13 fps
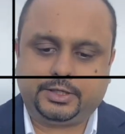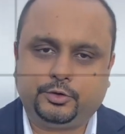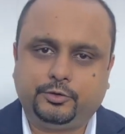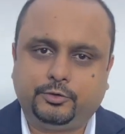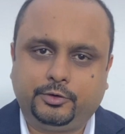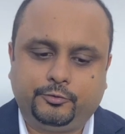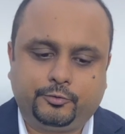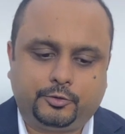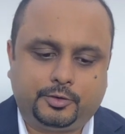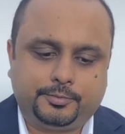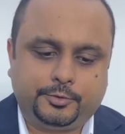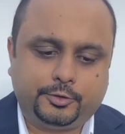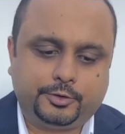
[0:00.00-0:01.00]
to
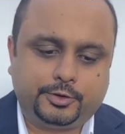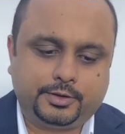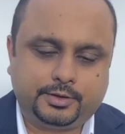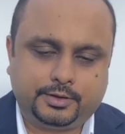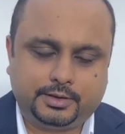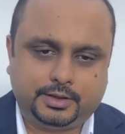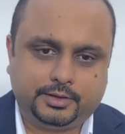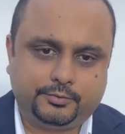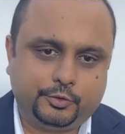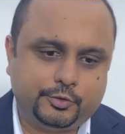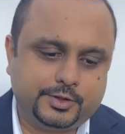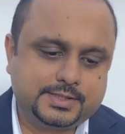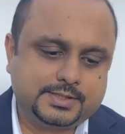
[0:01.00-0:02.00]
inform your
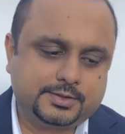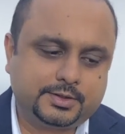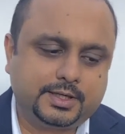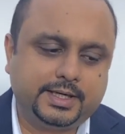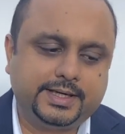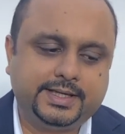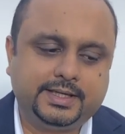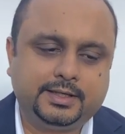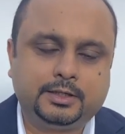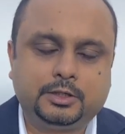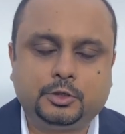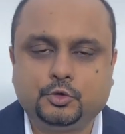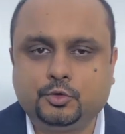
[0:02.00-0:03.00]
viewers regarding
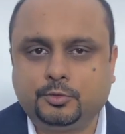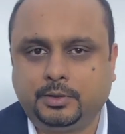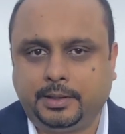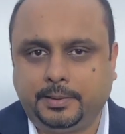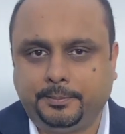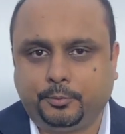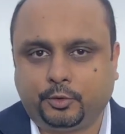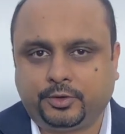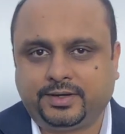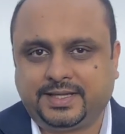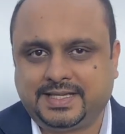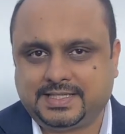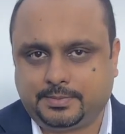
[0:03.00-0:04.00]
2 important
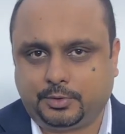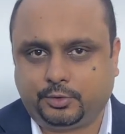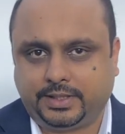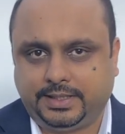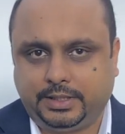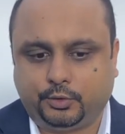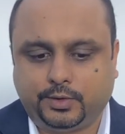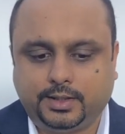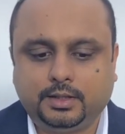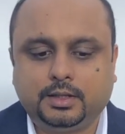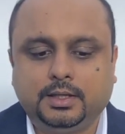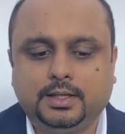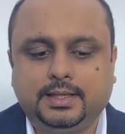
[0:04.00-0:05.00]
things about any oil.
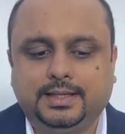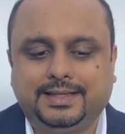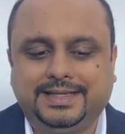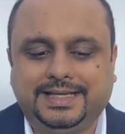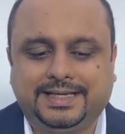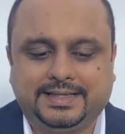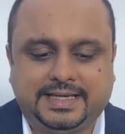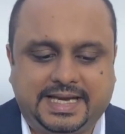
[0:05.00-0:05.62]
They are the